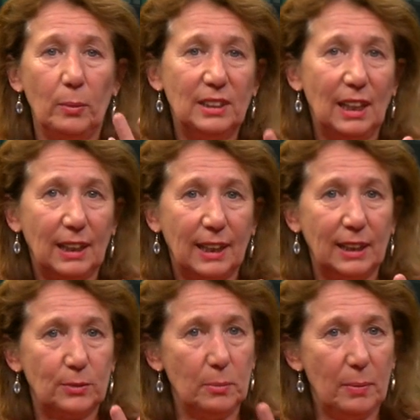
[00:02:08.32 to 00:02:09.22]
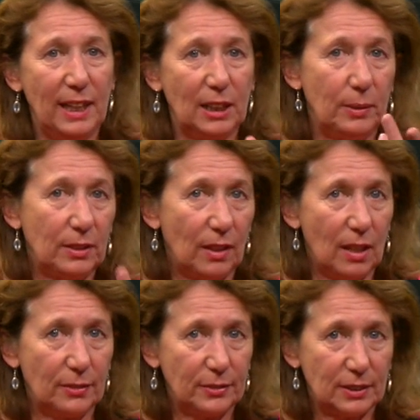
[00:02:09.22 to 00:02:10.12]
we delegate, we make, we
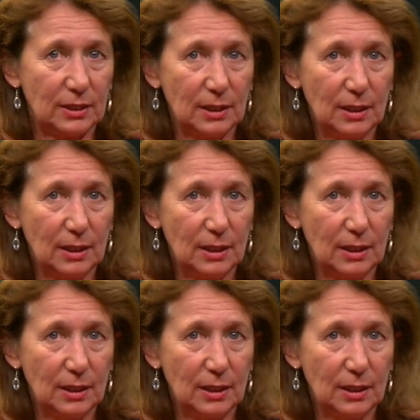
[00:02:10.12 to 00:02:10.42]
craft.